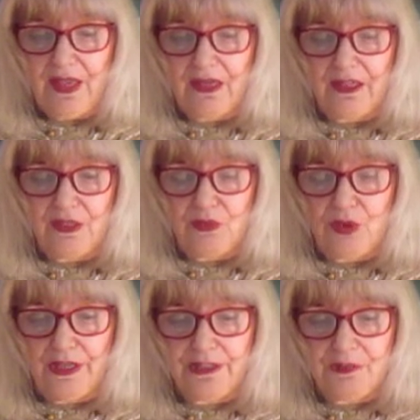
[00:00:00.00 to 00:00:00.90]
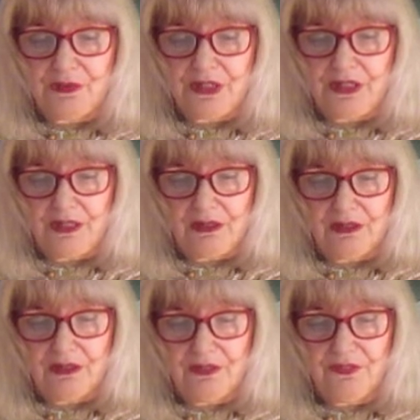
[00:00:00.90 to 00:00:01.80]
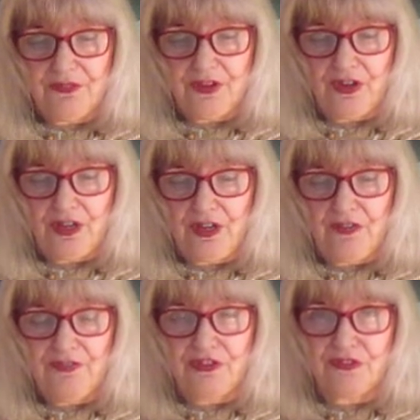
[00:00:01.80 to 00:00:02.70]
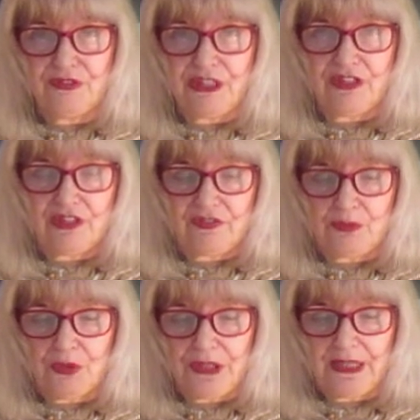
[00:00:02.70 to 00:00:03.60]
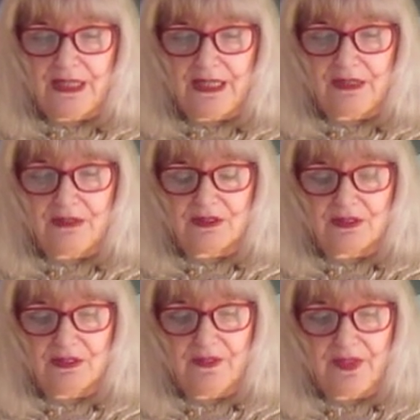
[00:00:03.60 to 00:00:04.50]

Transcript: like a wind-up doll, far off in the reaches of the murky clouds.